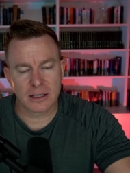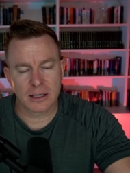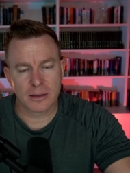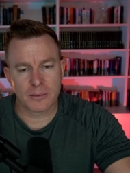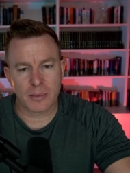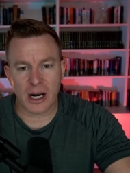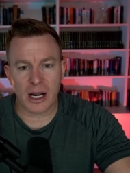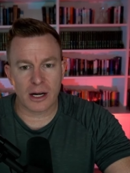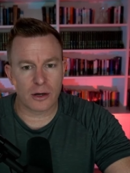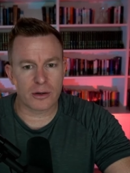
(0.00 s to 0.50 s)

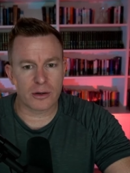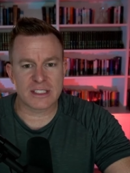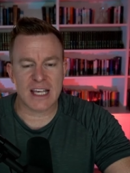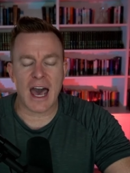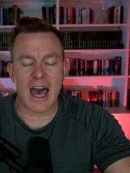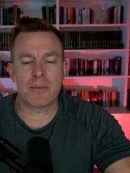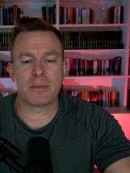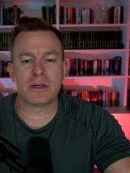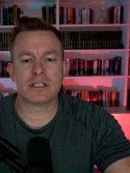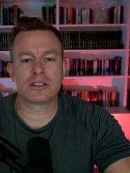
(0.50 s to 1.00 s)
But I know it's
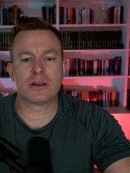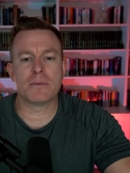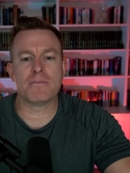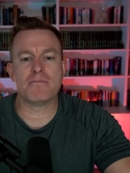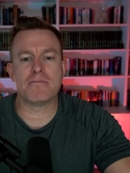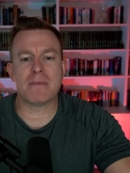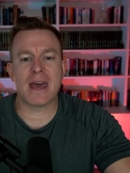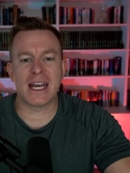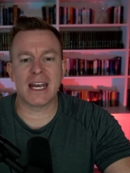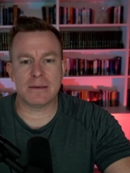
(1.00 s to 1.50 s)
happened to
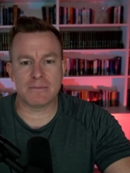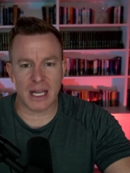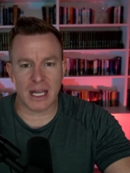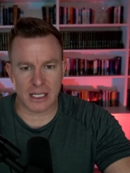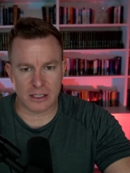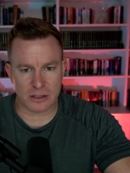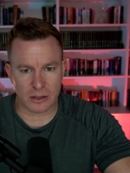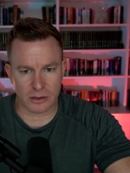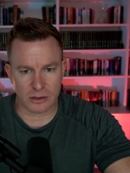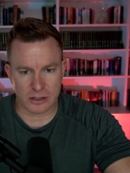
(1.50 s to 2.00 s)
many, many
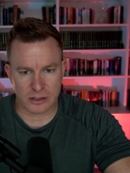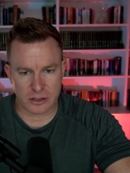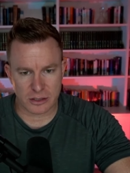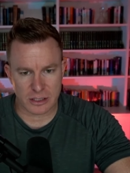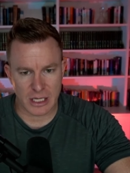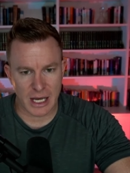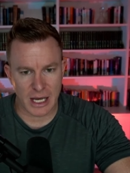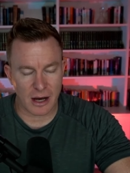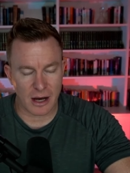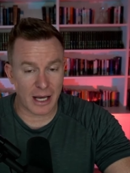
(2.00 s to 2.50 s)
doctors because
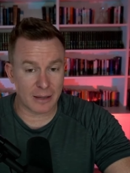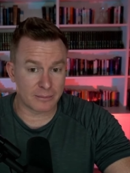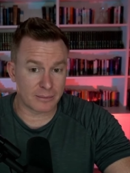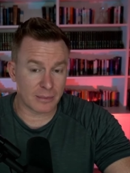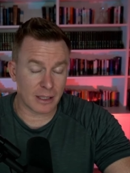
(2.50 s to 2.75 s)
I